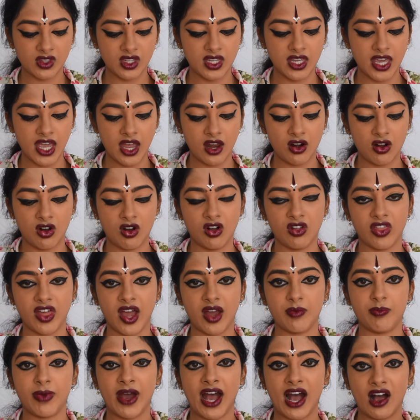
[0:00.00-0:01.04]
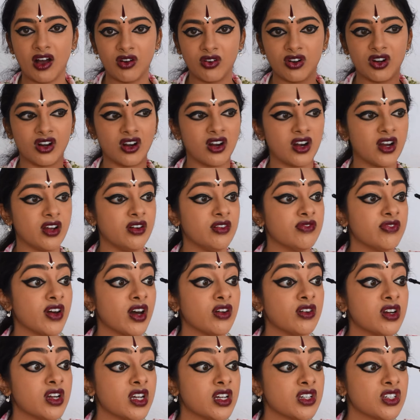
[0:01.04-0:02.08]
get all that powder and
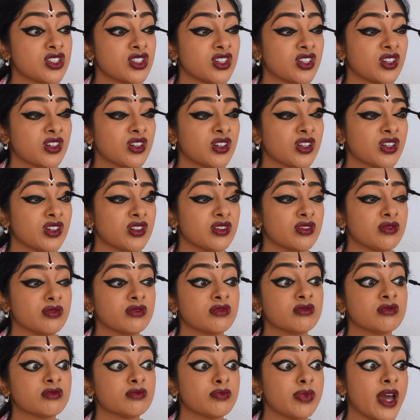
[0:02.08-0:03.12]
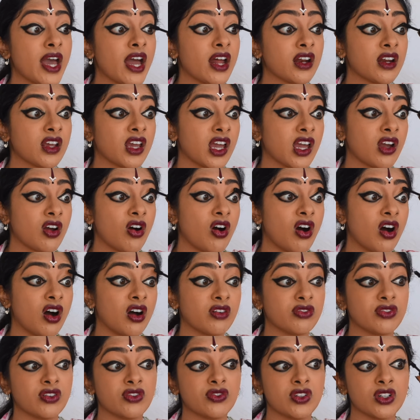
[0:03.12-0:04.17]
foundation and pancake
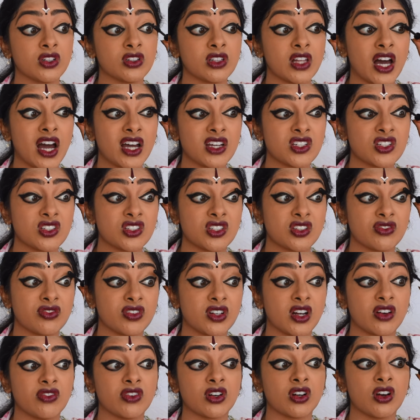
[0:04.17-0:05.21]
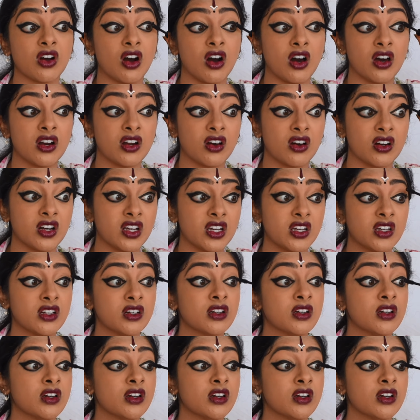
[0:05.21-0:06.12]
off of your lashes if it ever got on it.